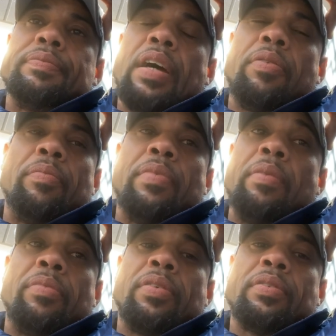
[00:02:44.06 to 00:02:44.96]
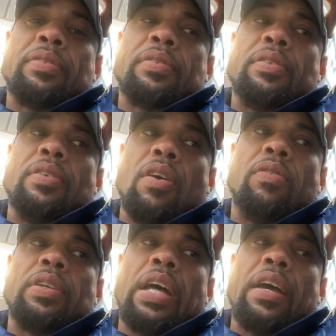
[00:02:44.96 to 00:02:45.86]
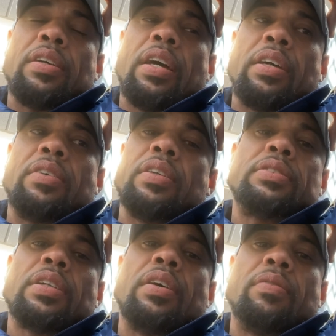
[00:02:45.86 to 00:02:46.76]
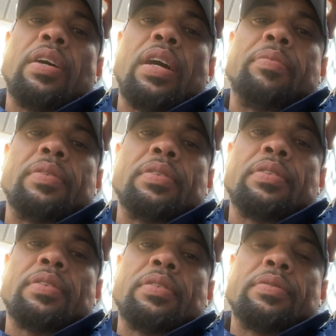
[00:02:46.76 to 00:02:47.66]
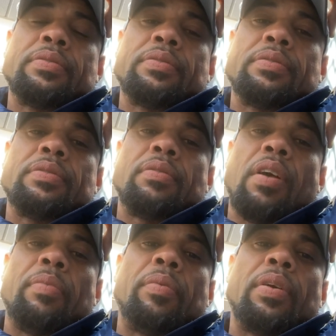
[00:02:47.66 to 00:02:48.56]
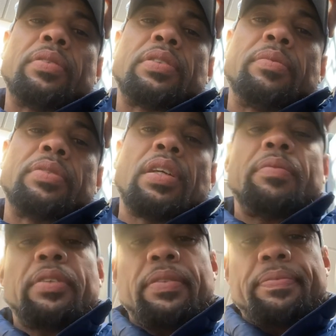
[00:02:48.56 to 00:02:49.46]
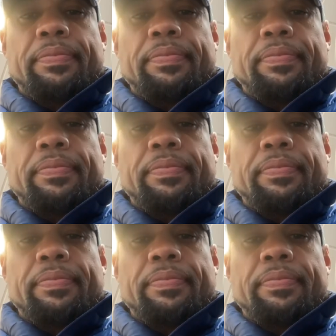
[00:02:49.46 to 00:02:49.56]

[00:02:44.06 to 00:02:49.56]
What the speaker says: I remember knowing I couldn't say what happened while my mom was sitting beside me.